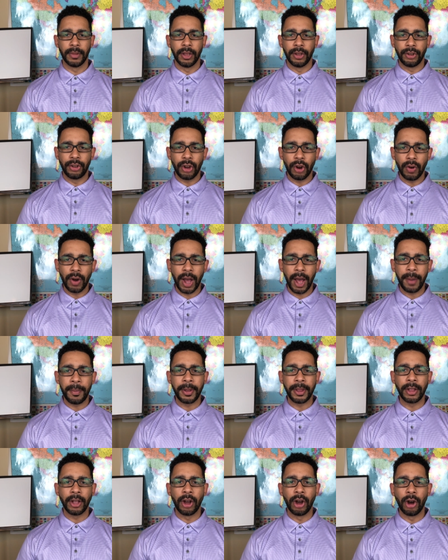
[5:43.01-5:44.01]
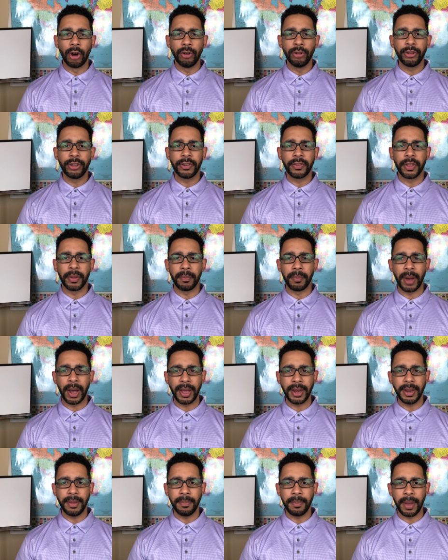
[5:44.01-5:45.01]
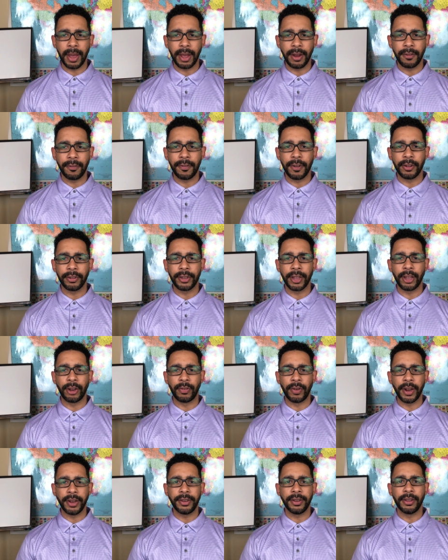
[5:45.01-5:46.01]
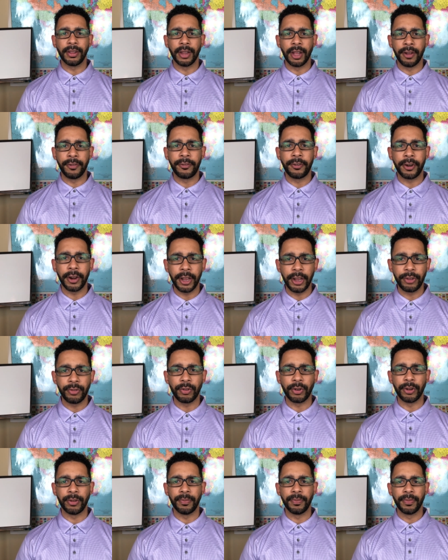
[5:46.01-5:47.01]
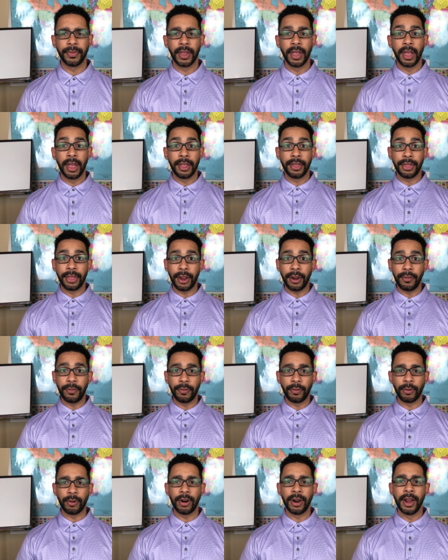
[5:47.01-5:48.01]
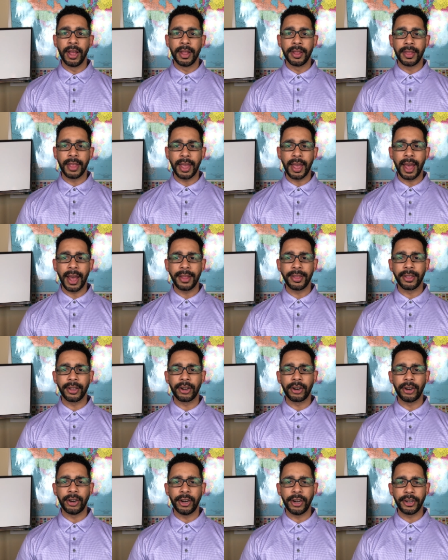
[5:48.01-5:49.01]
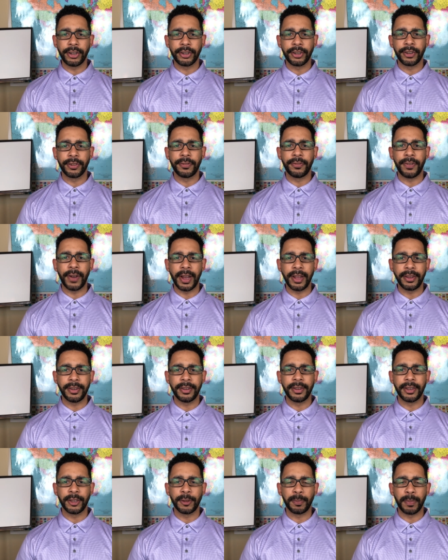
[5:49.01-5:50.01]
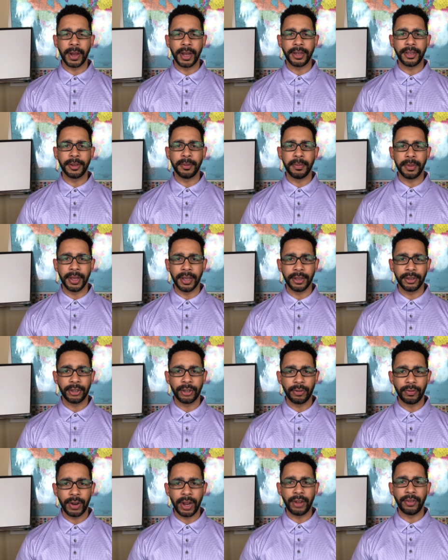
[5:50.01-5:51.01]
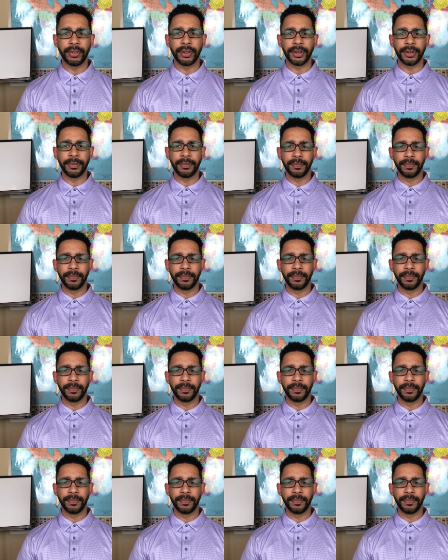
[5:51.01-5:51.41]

Joab and the host of the mighty men felt a great love for Israel. Therefore, they had the courage to fight despite being surrounded.